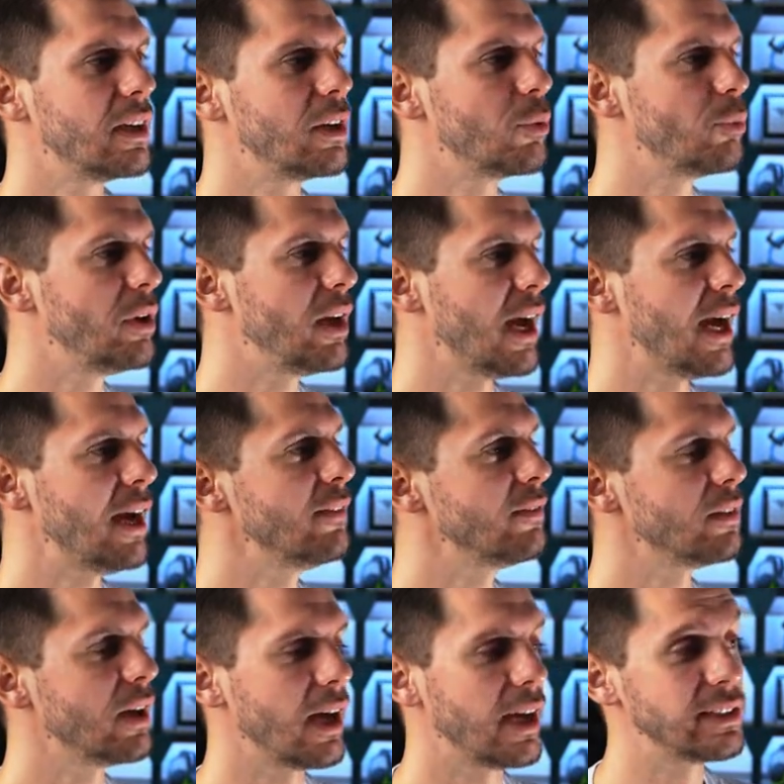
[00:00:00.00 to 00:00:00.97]
we
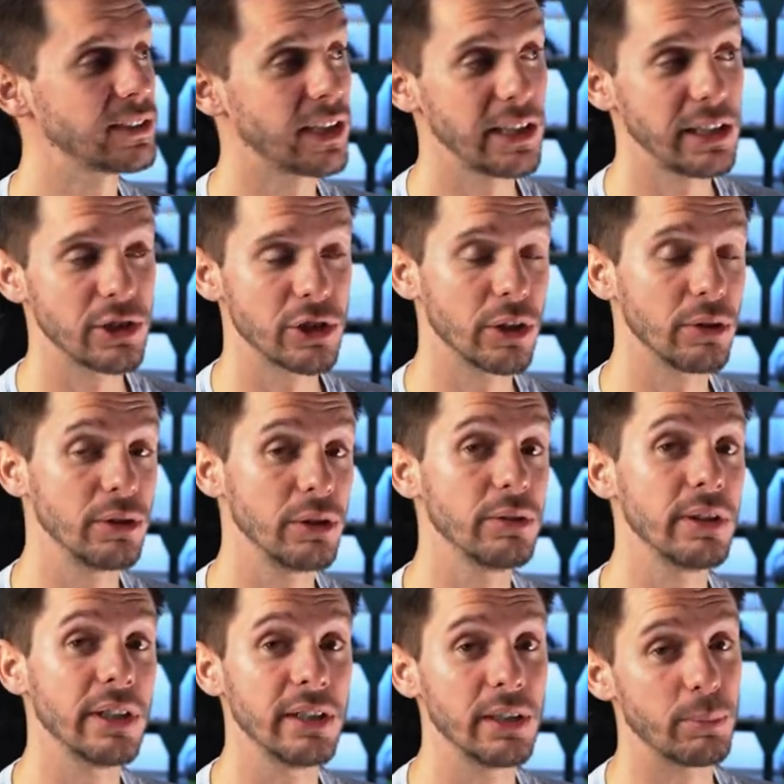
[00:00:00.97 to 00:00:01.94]
have, as I showed you
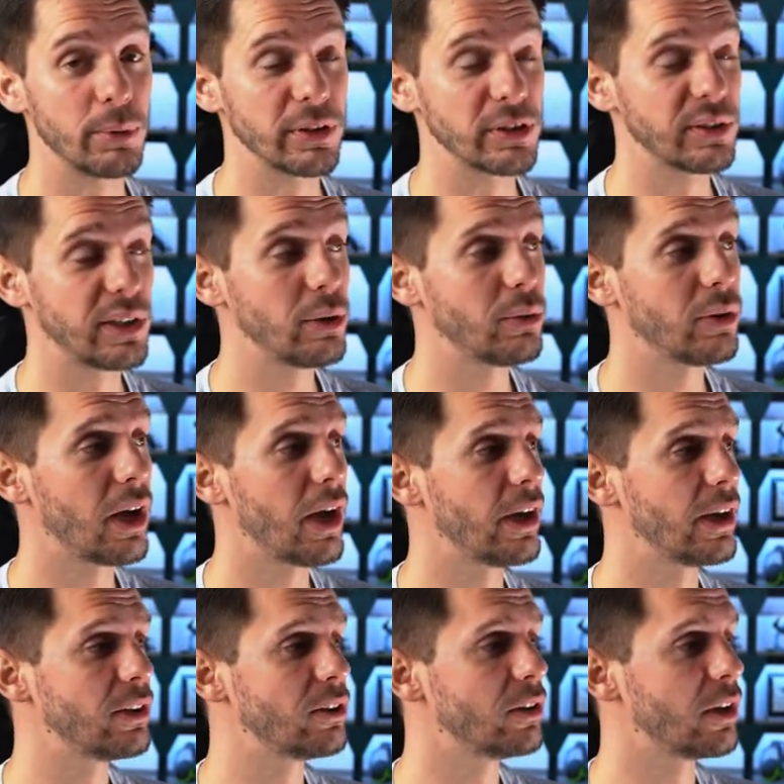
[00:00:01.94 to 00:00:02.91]
in the previous video,
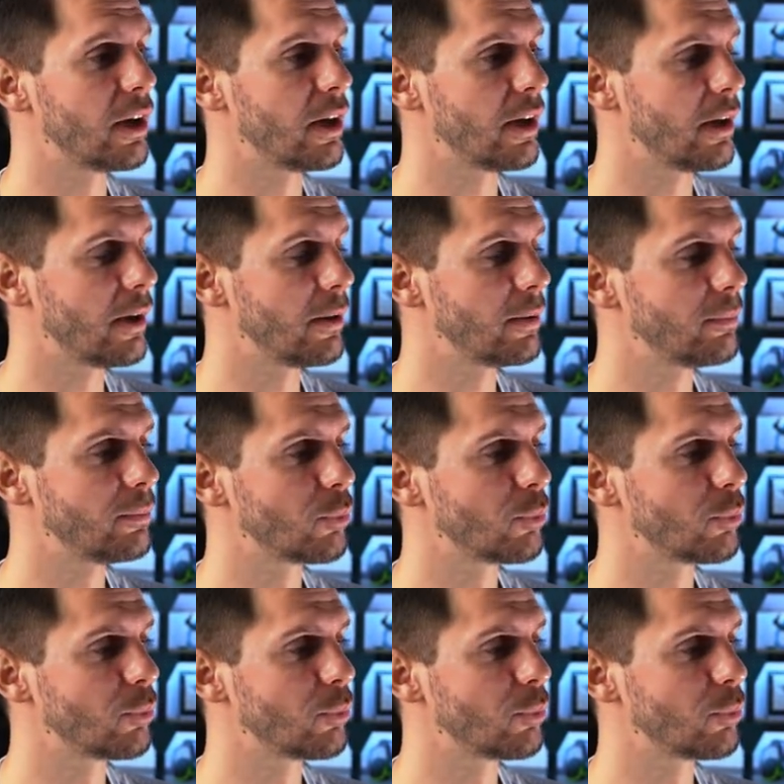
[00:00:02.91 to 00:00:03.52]
a uh,